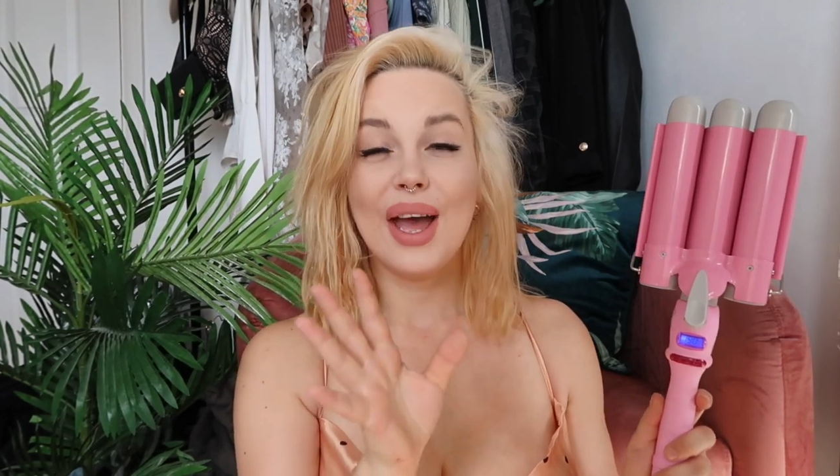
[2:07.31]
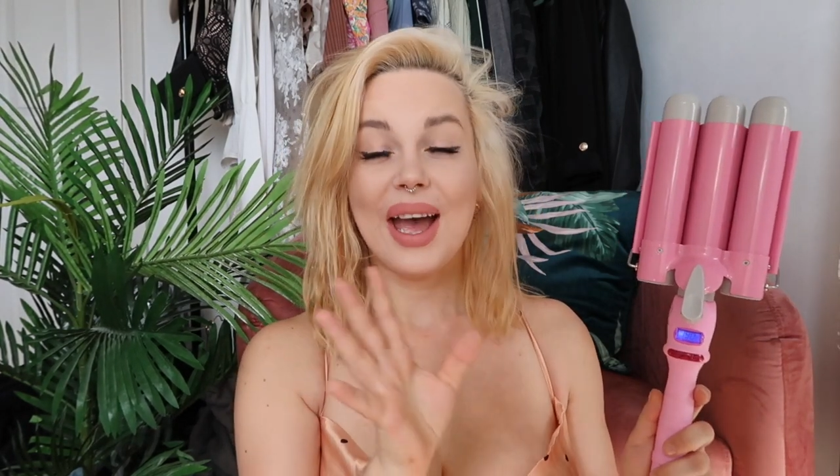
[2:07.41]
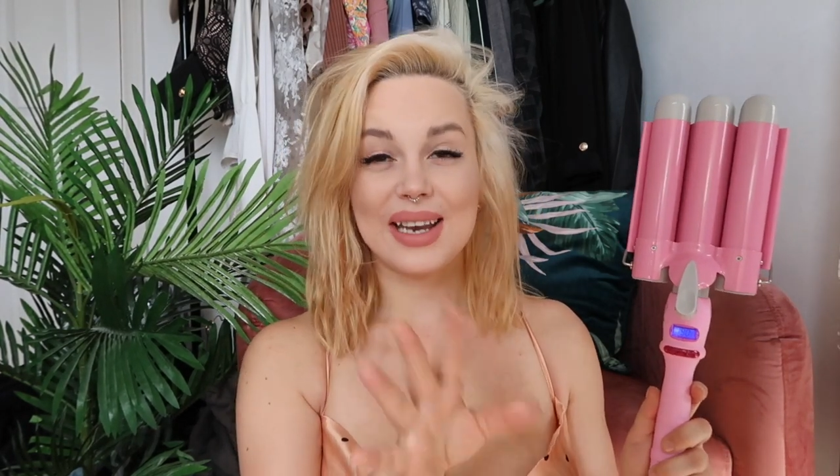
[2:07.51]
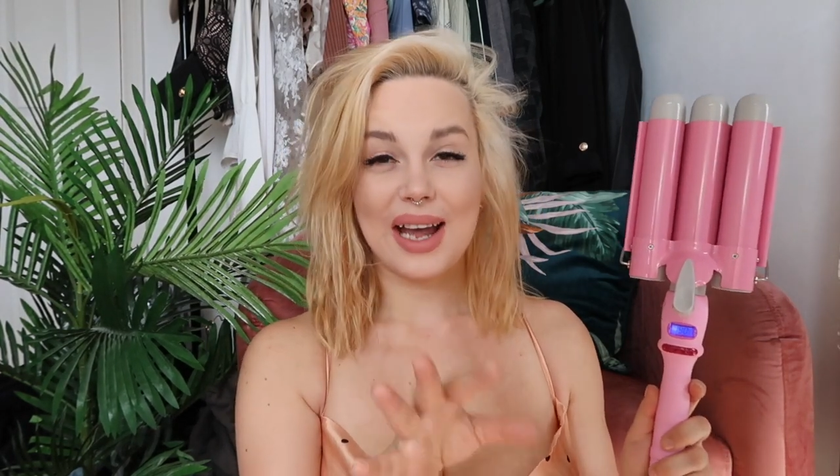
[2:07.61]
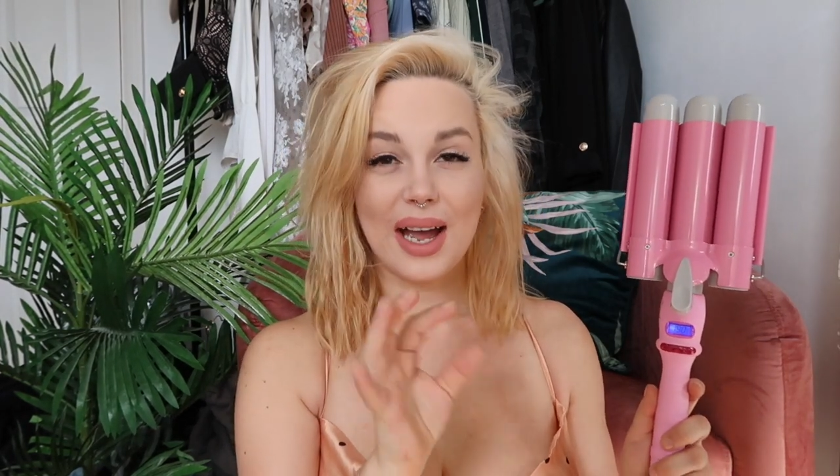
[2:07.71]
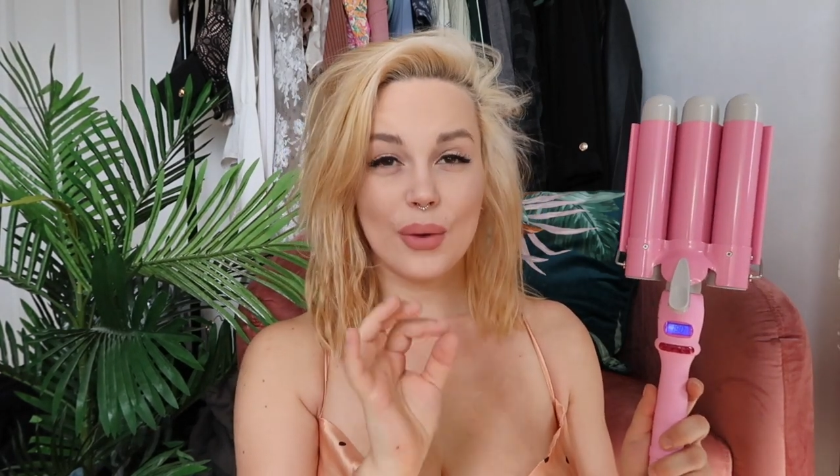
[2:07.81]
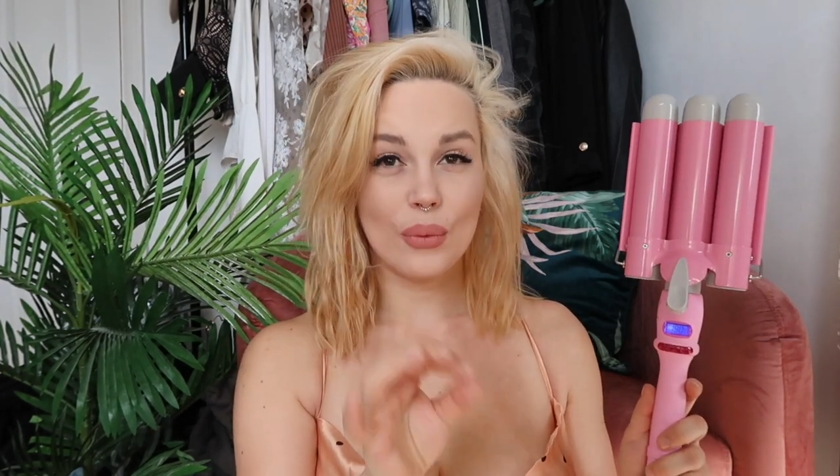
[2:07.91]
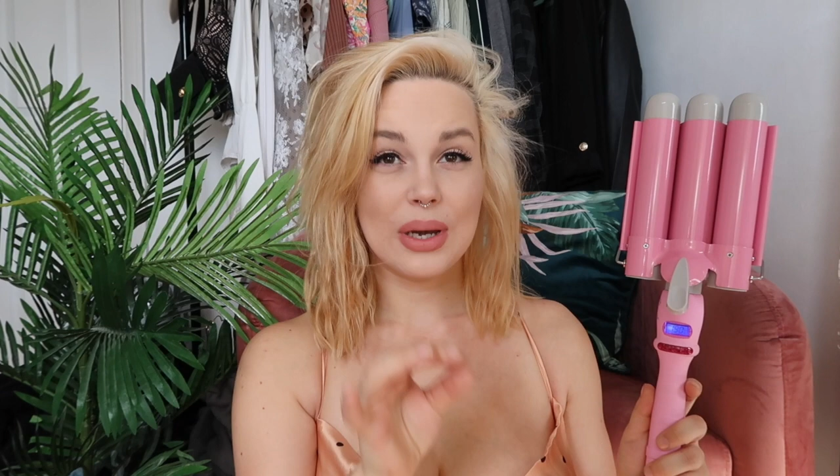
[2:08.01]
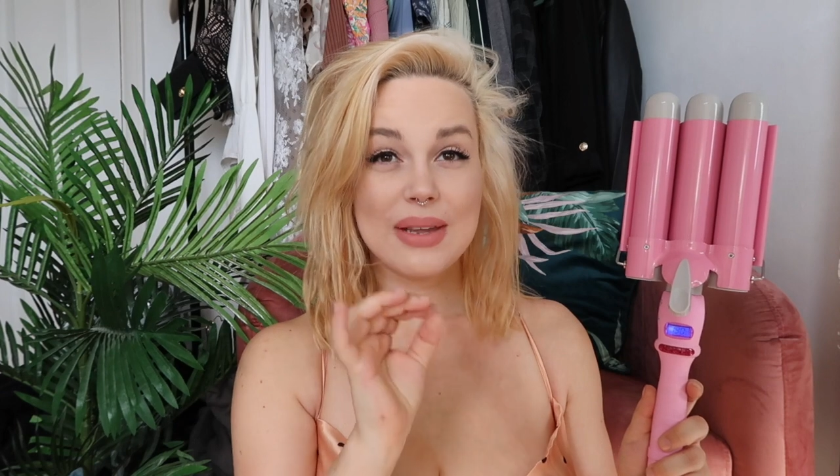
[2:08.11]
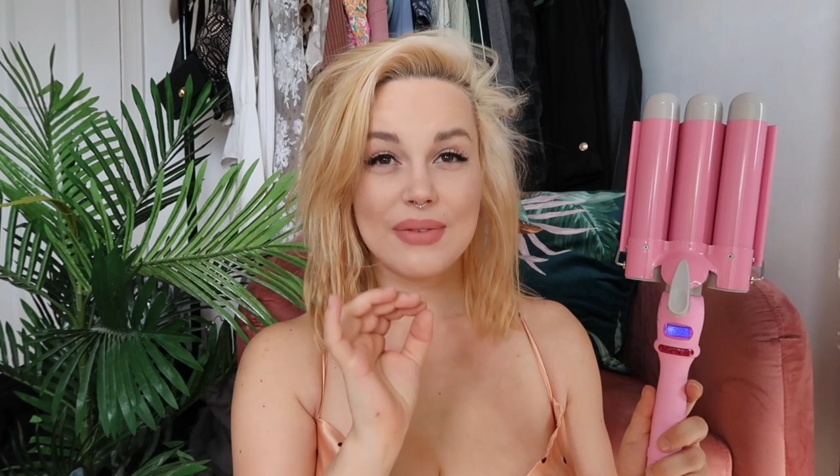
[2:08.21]
and I
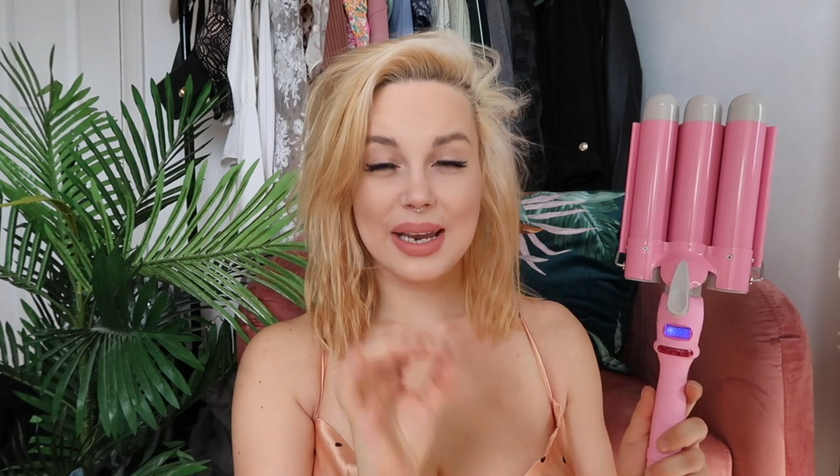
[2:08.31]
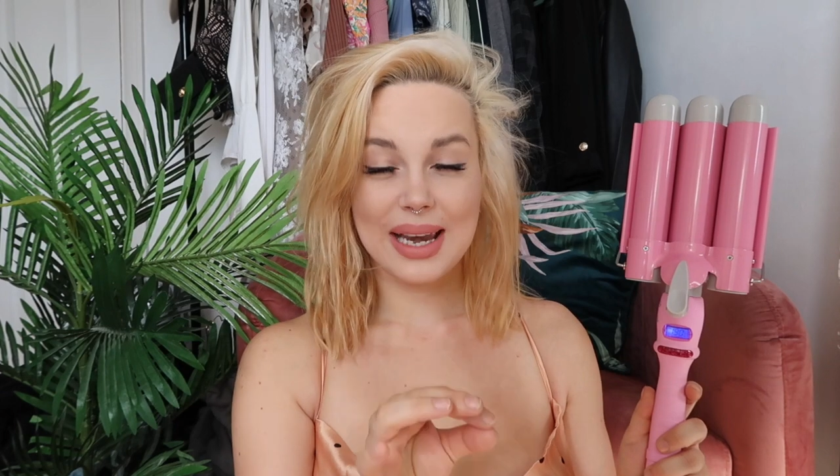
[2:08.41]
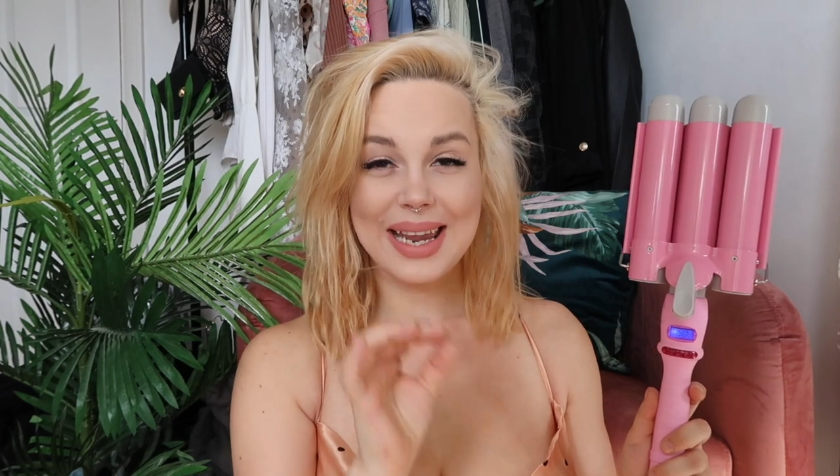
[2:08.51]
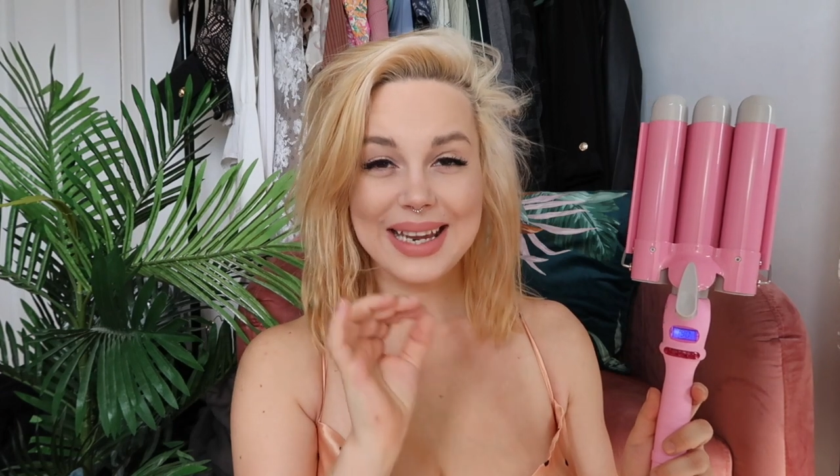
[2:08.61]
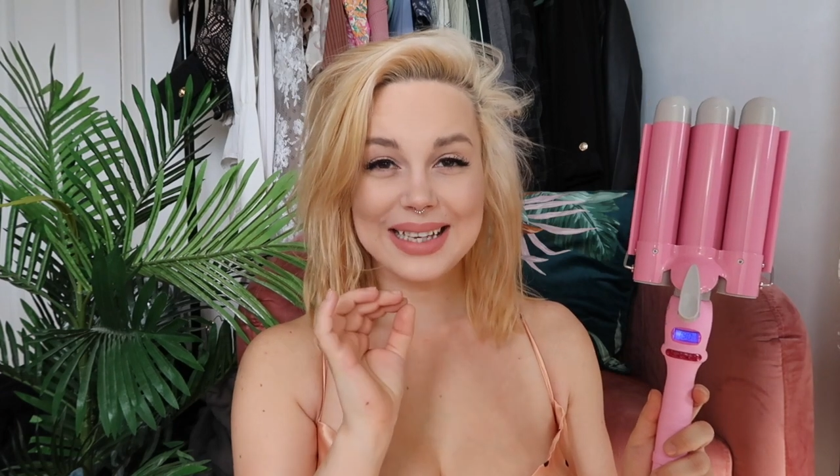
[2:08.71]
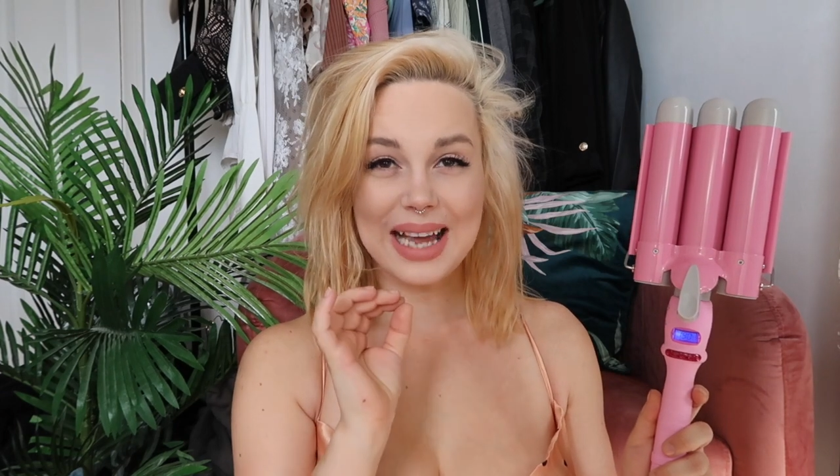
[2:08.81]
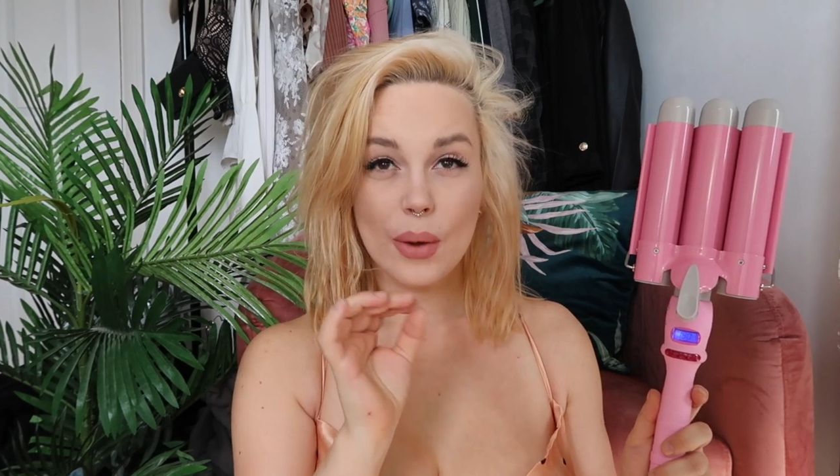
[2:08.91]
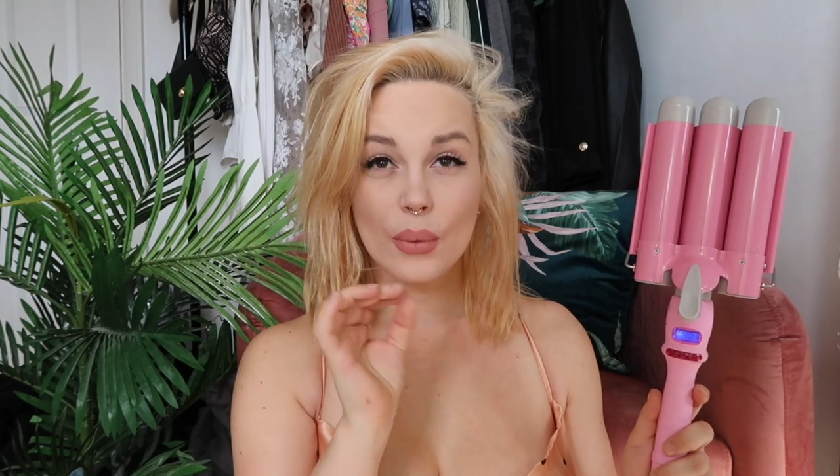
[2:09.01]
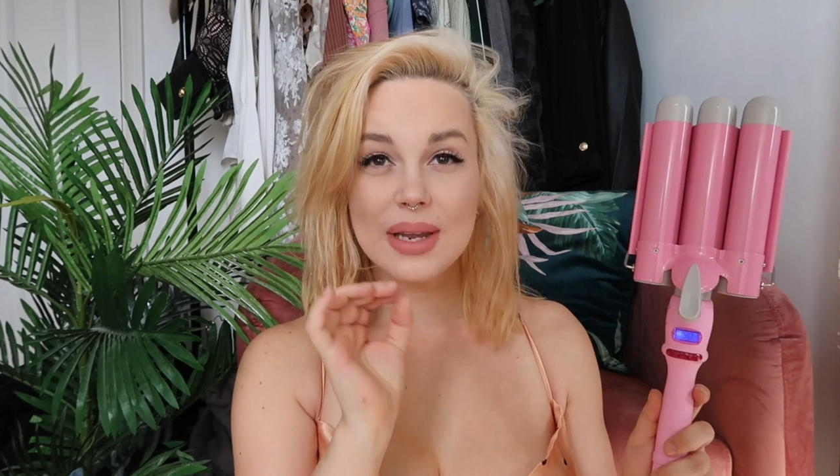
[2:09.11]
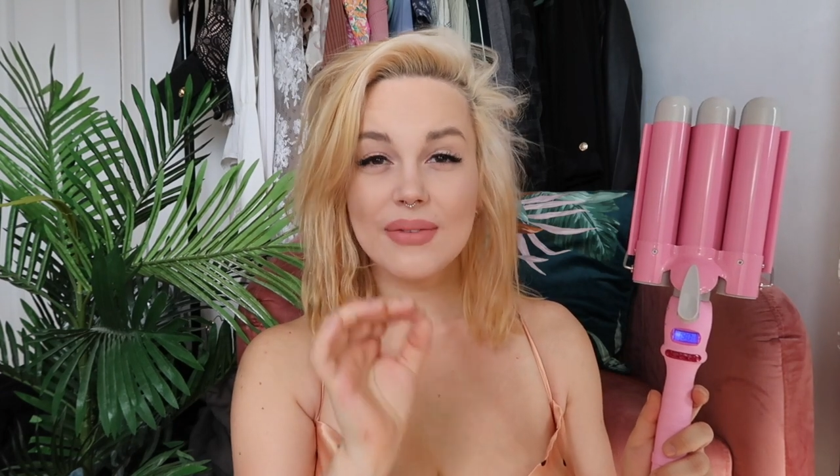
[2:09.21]
will leave it
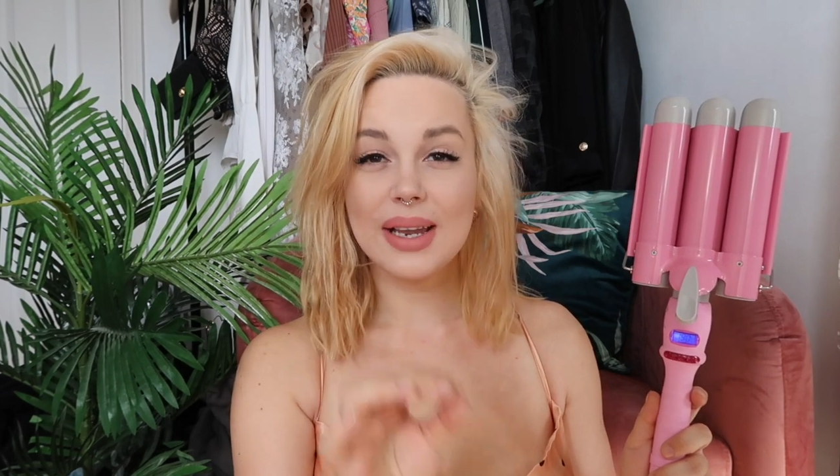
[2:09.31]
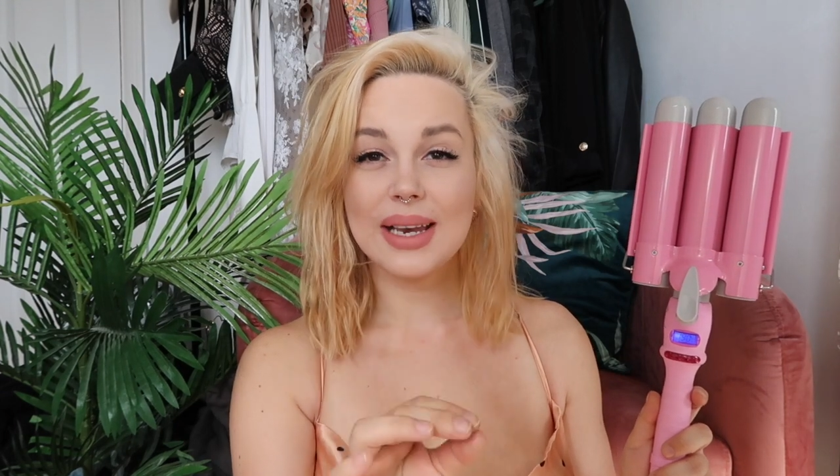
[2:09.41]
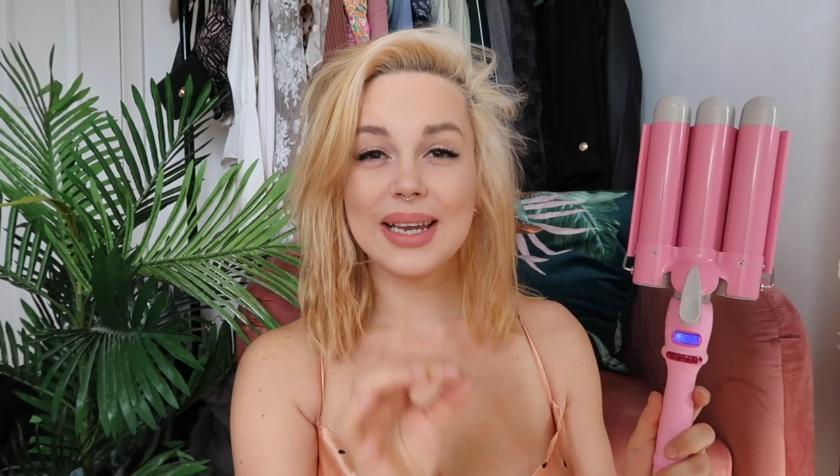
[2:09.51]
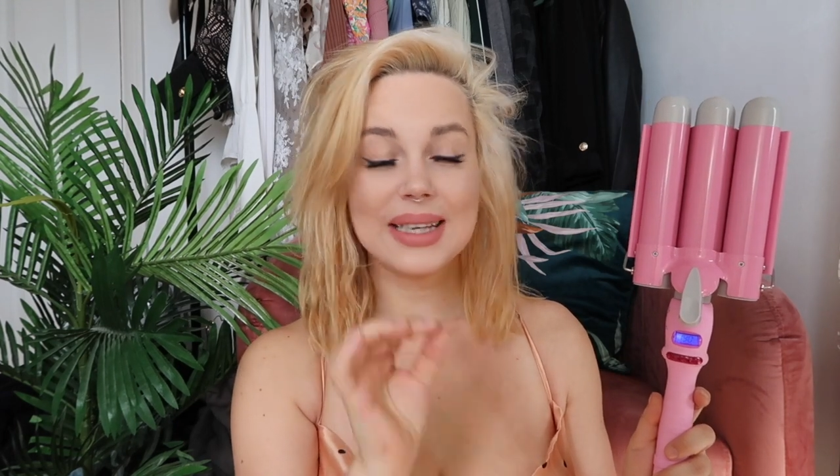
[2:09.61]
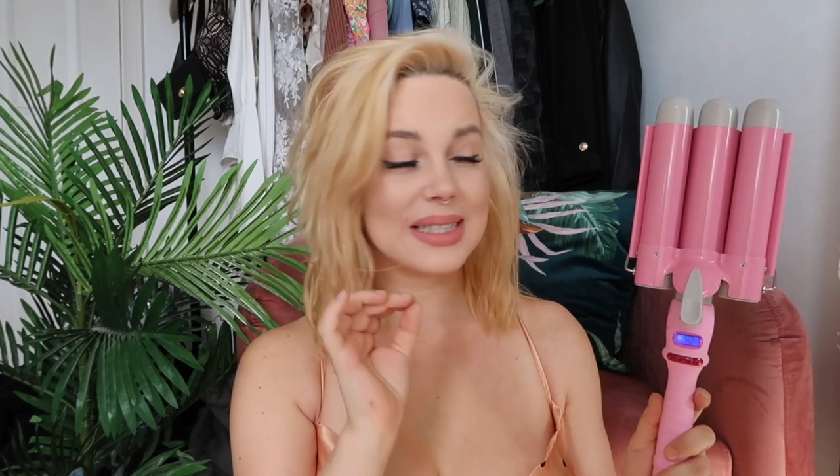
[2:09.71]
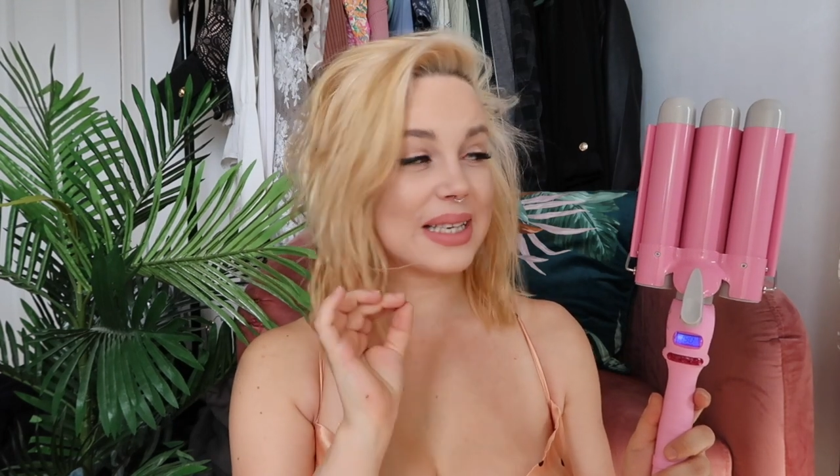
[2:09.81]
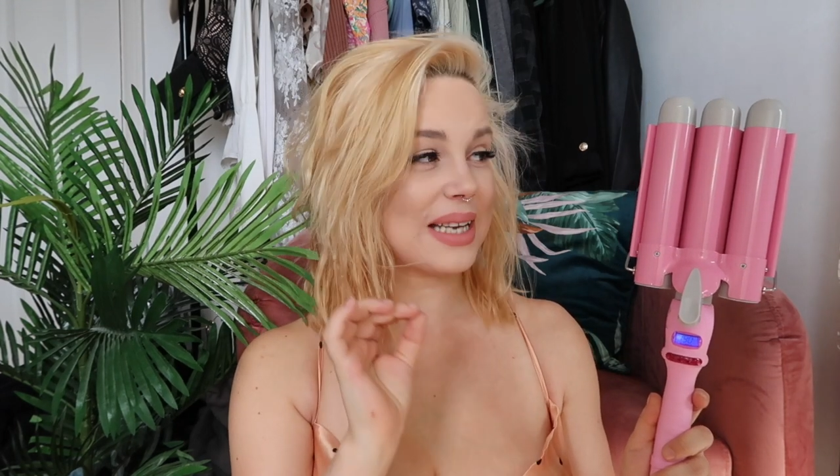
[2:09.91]
linked